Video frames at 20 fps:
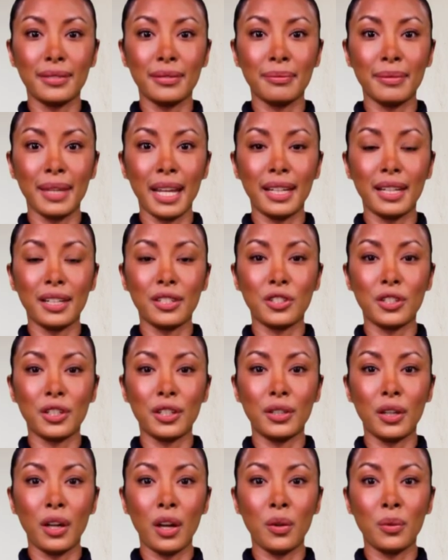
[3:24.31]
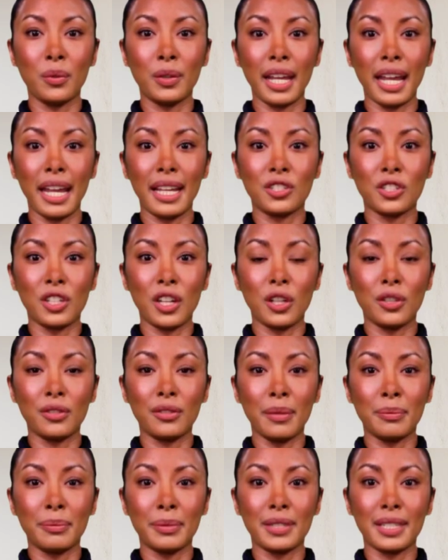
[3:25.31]
manager, or HR
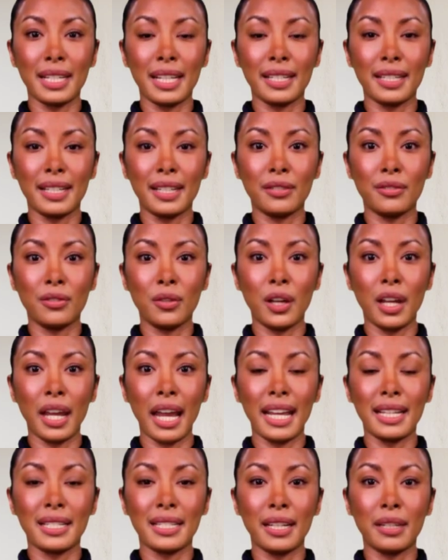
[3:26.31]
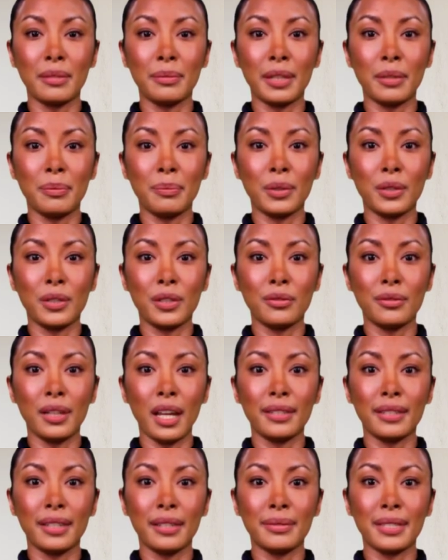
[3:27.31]
representative, or asking people
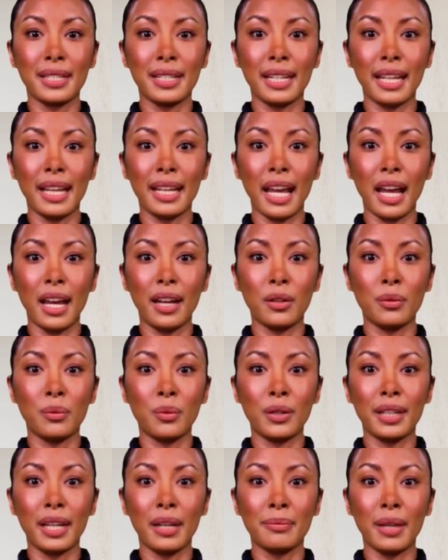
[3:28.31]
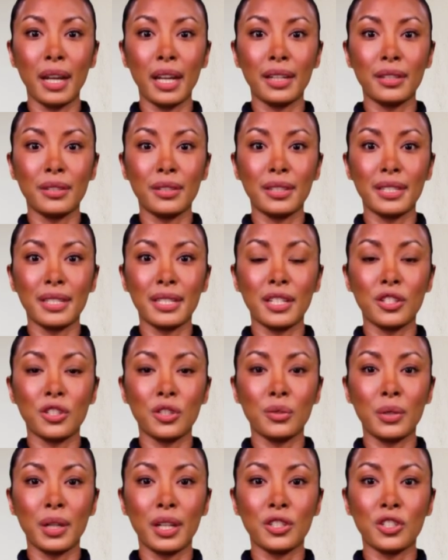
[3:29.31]
around them to get help while they monitor the
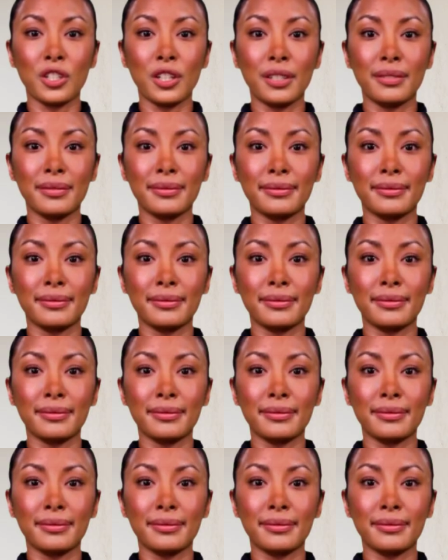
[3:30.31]
situation.